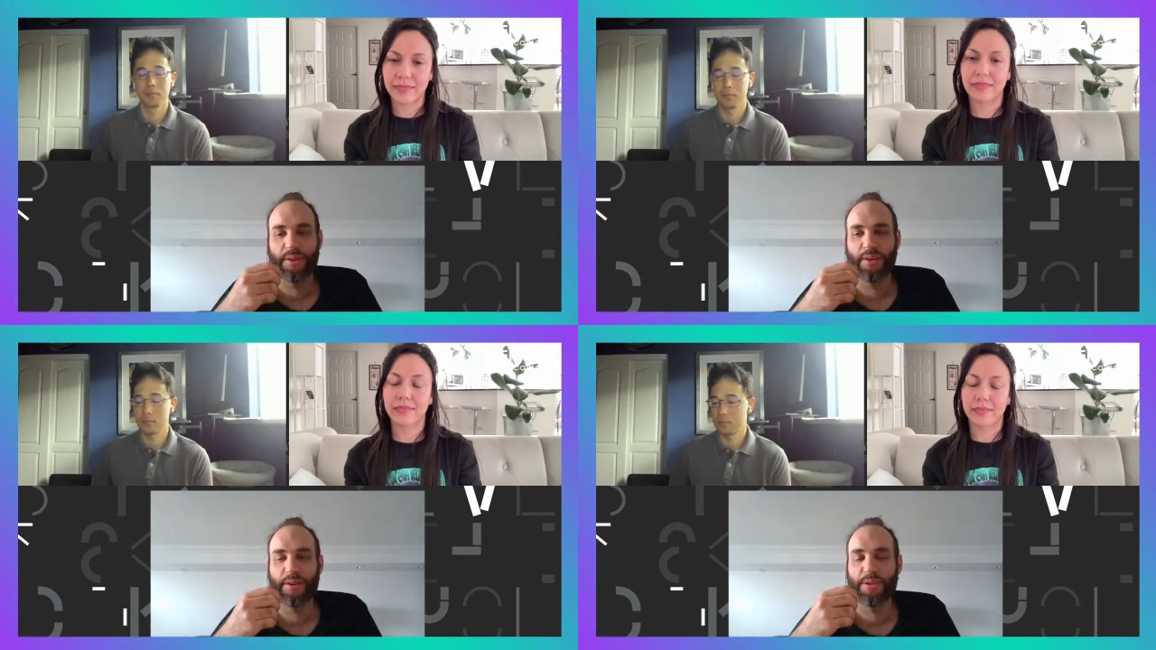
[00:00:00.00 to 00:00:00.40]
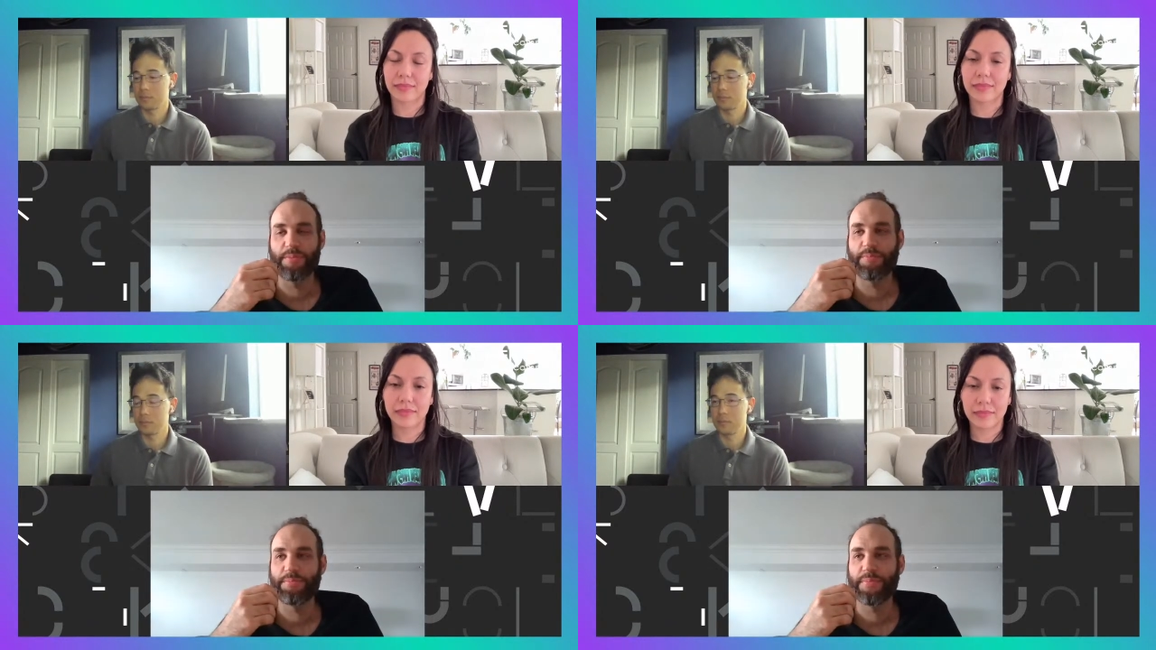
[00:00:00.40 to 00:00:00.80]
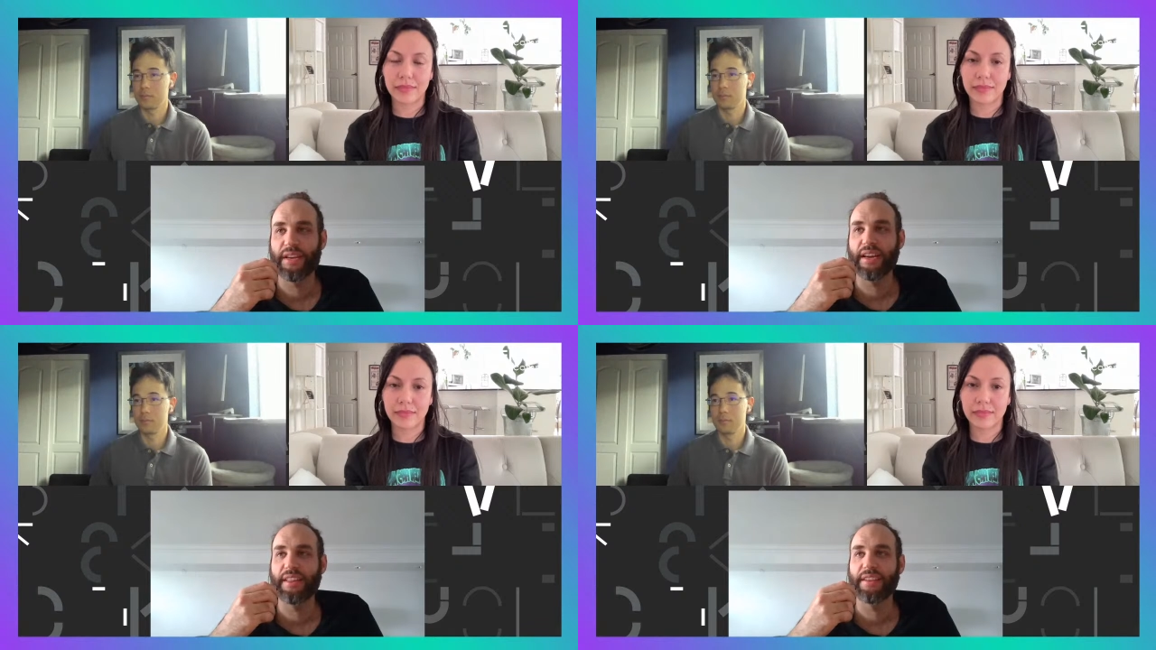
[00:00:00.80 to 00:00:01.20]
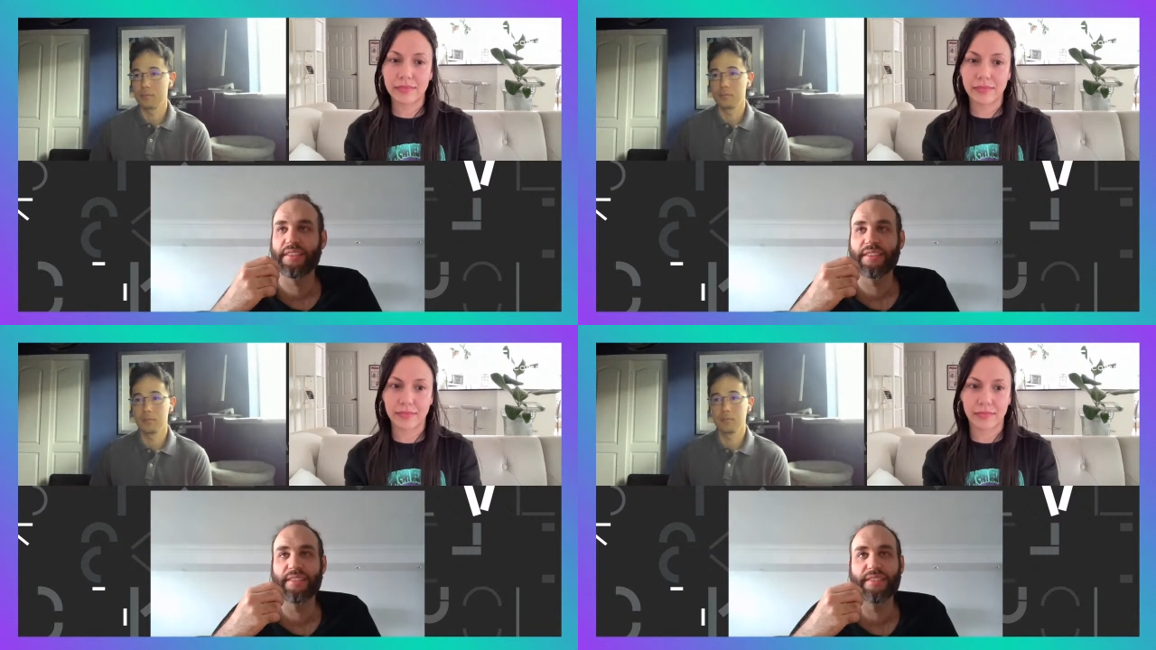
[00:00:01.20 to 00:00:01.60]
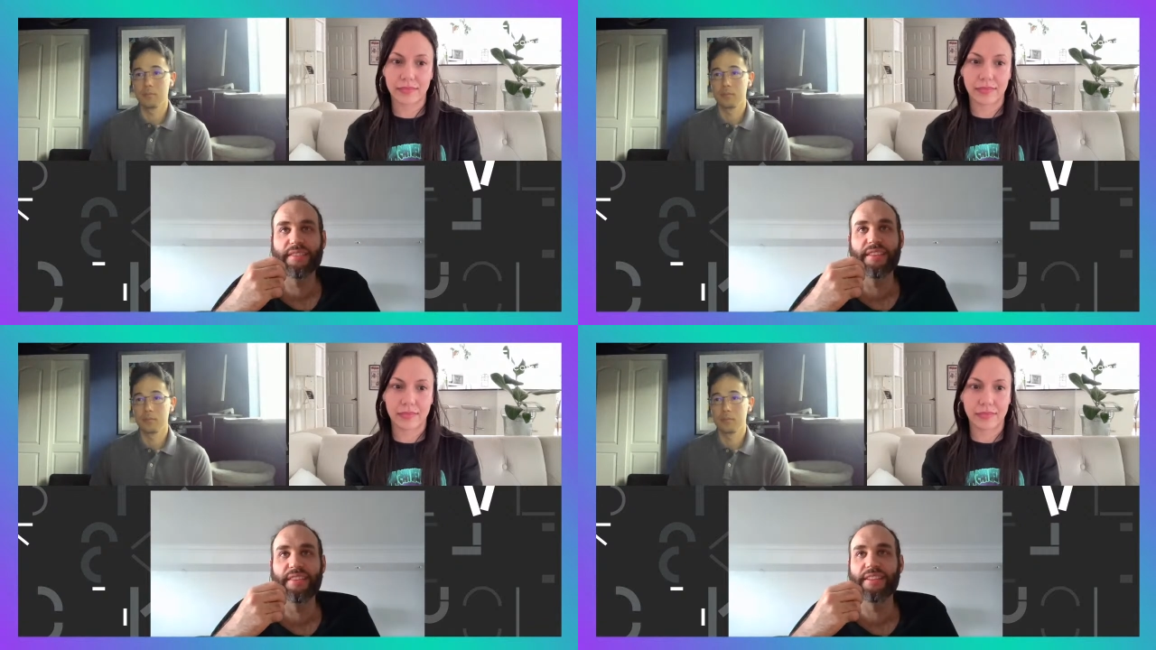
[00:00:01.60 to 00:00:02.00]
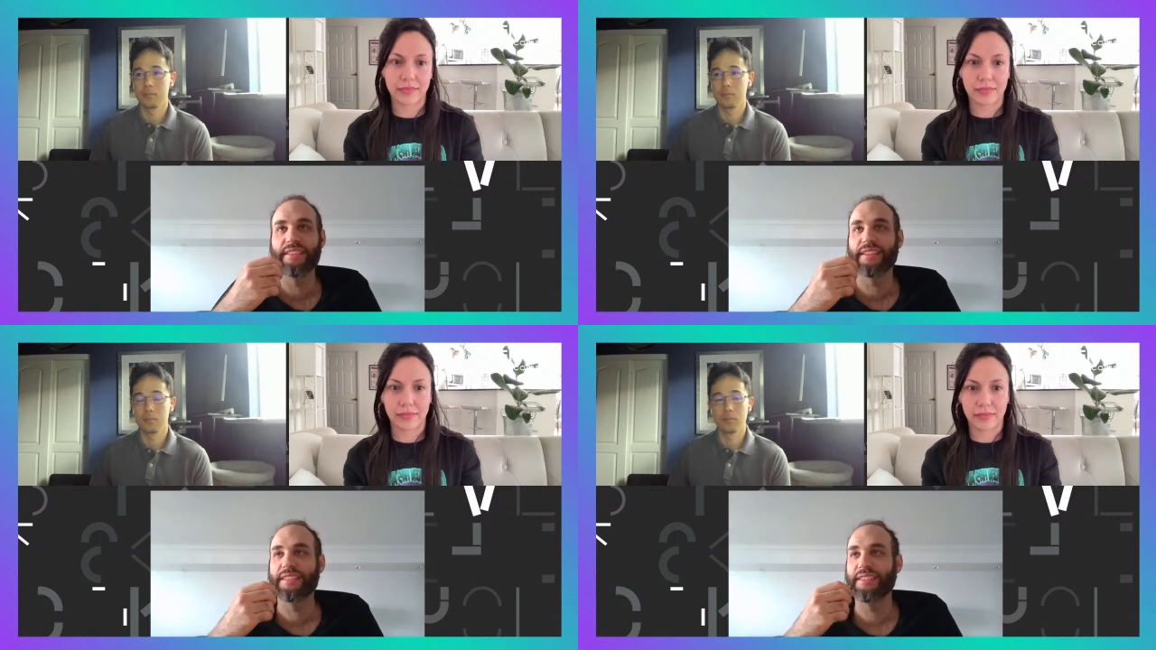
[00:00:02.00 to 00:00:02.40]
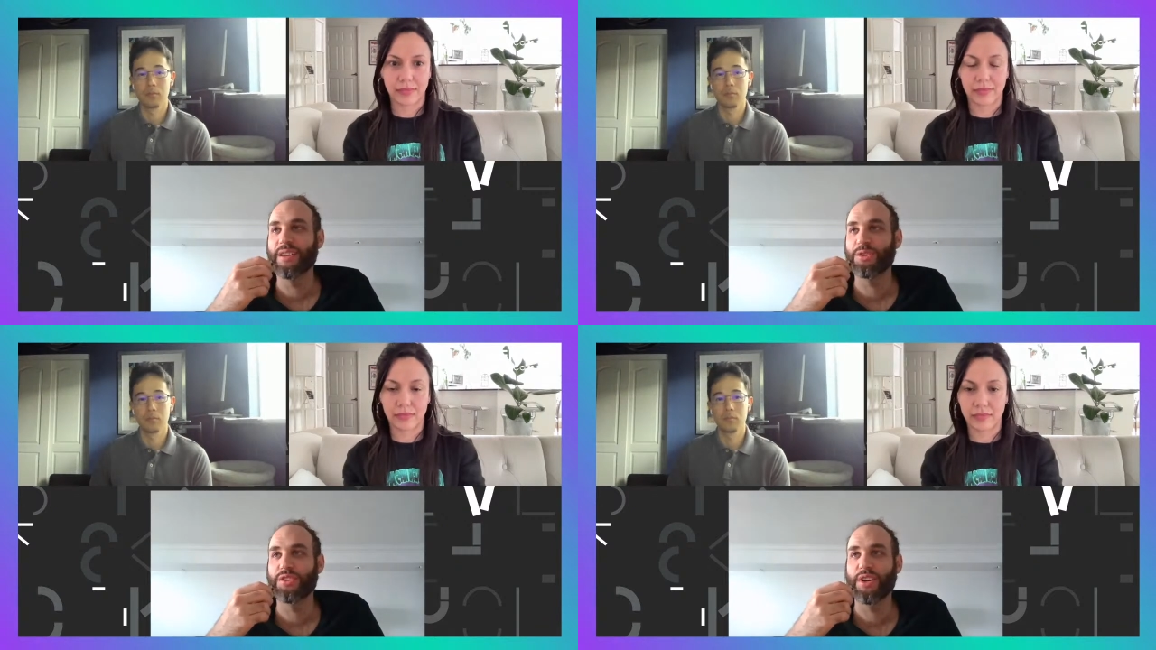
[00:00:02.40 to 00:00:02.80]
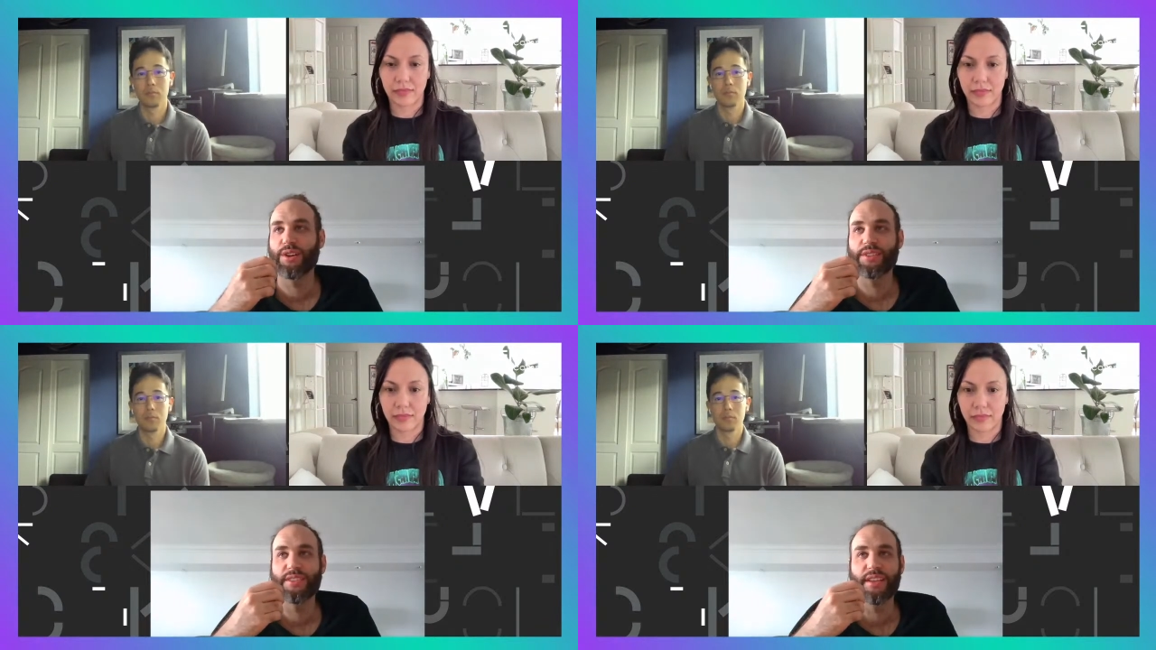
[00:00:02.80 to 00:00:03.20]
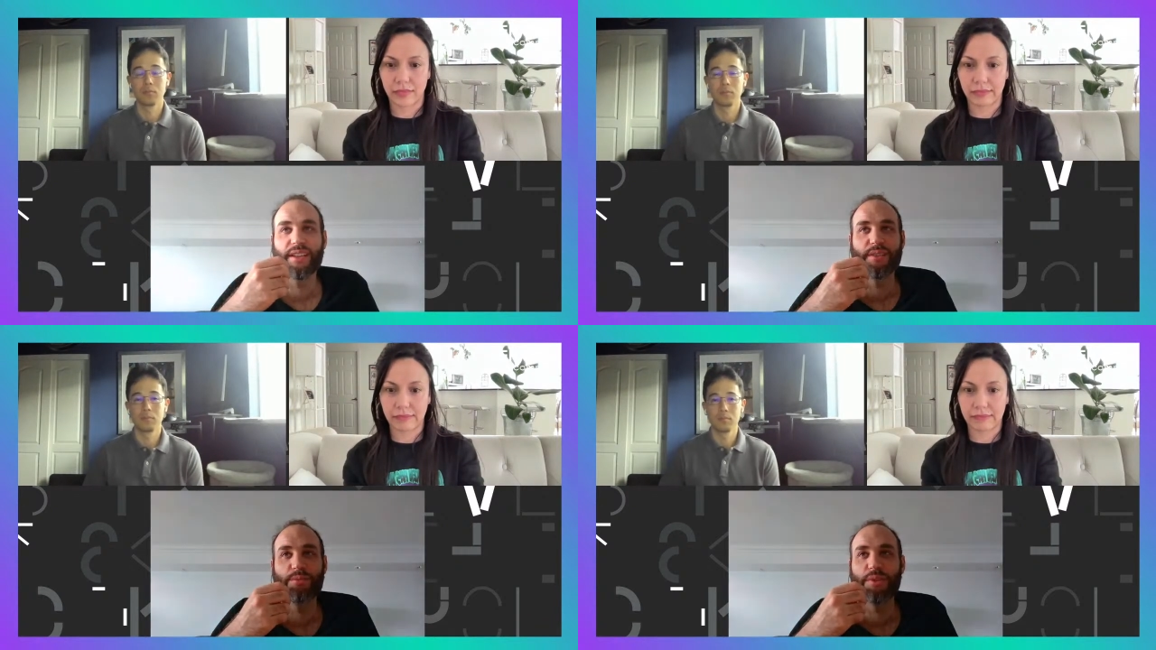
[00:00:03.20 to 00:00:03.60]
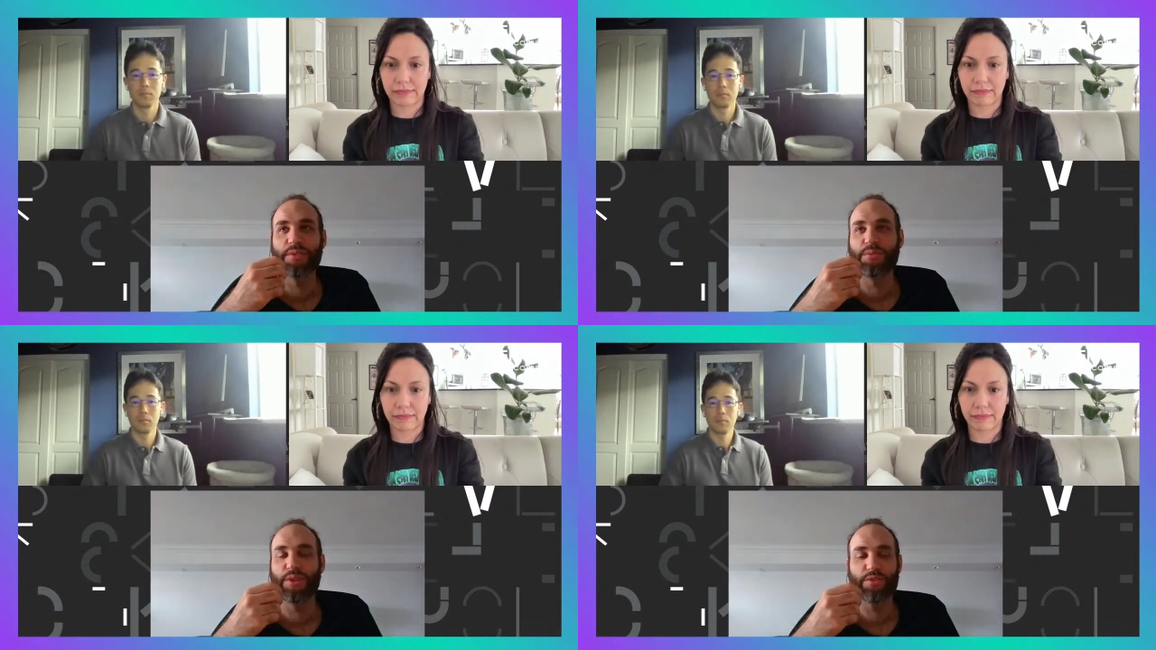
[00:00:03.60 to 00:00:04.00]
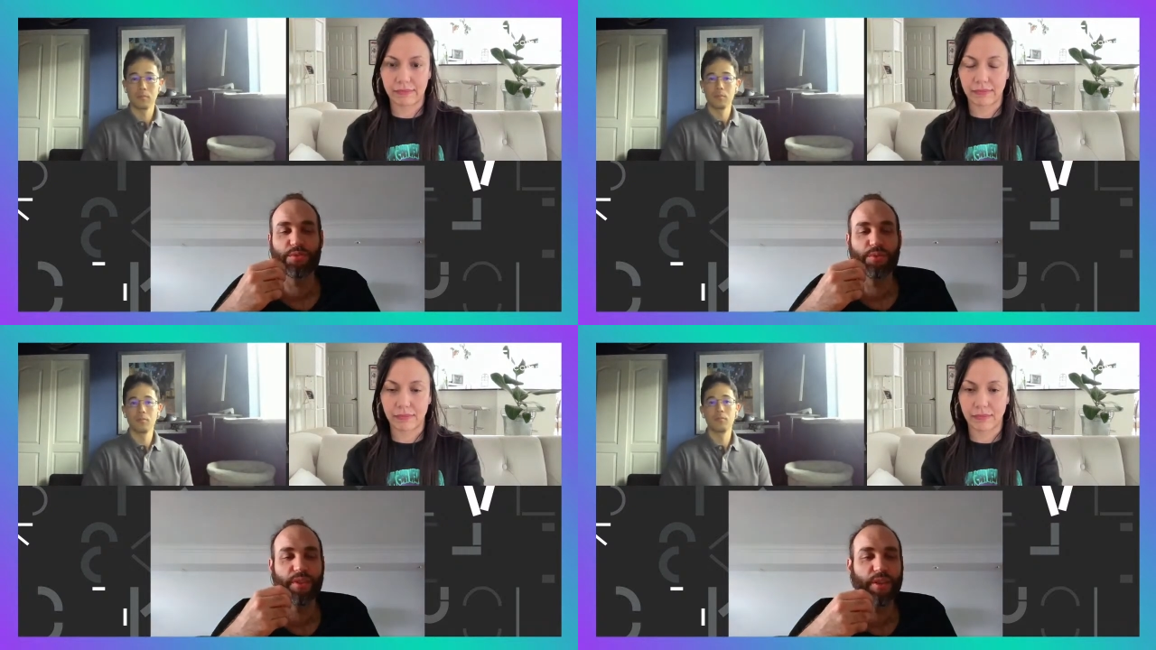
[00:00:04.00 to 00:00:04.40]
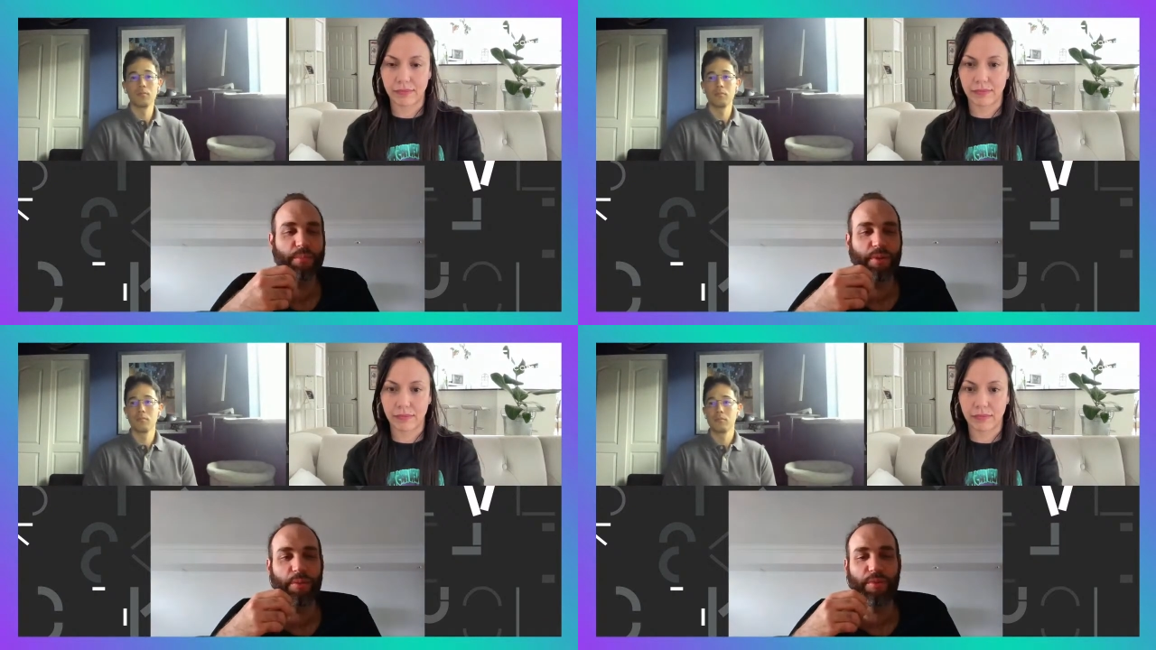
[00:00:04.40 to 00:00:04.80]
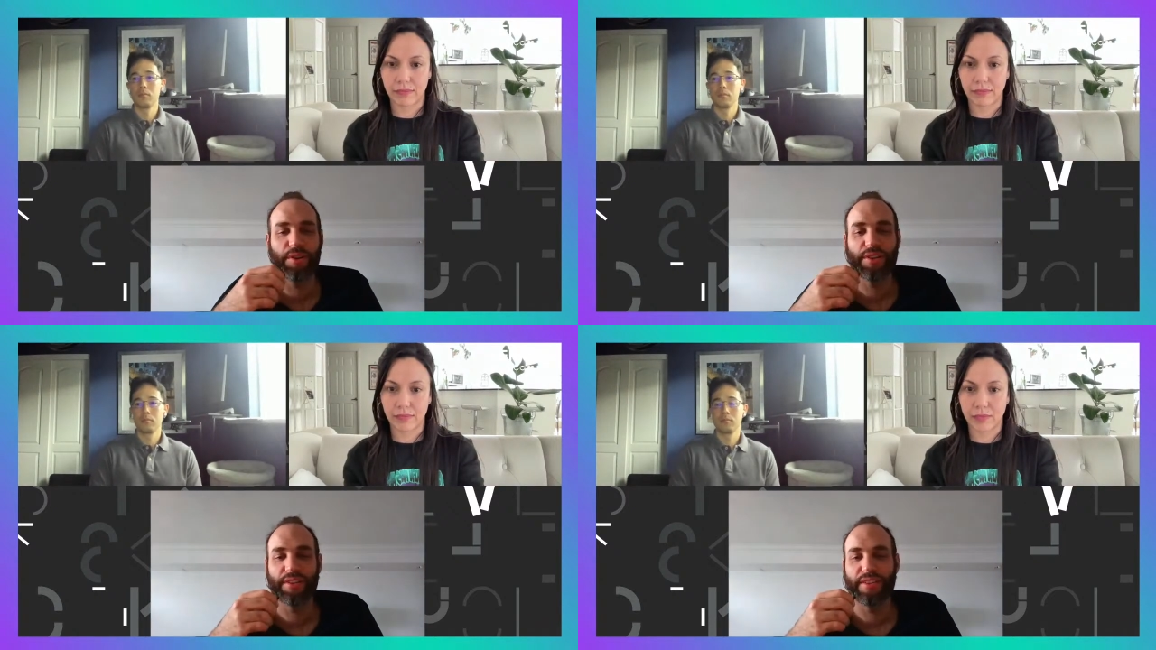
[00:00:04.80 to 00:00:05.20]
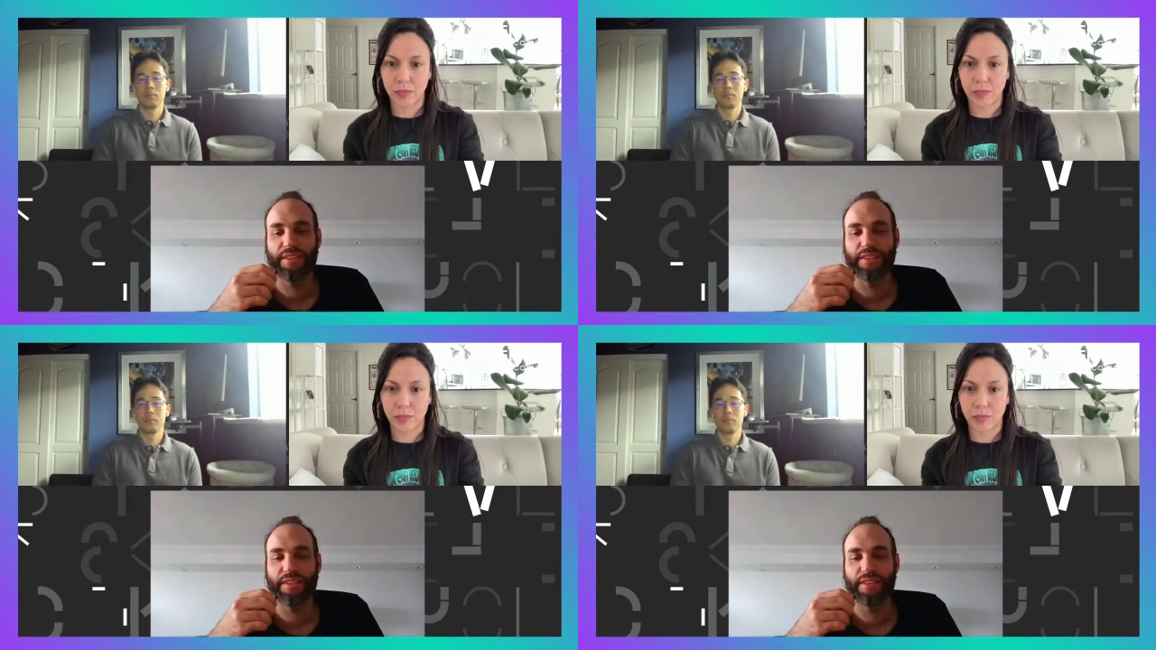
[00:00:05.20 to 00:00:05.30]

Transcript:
Speaker 1: I think that the thing that I'll share is that we are truly in a bear market,